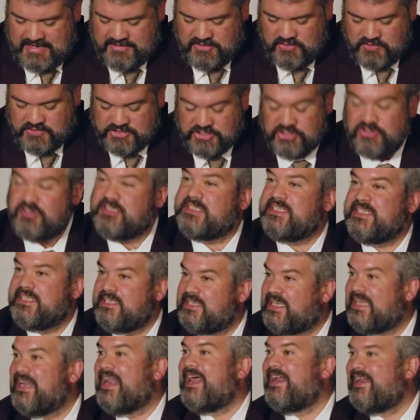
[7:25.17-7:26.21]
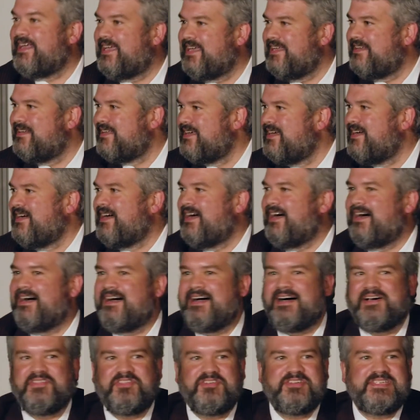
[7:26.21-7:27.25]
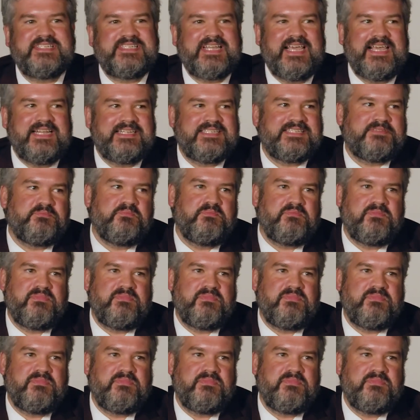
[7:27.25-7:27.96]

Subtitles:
New Jersey, Connecticut, other states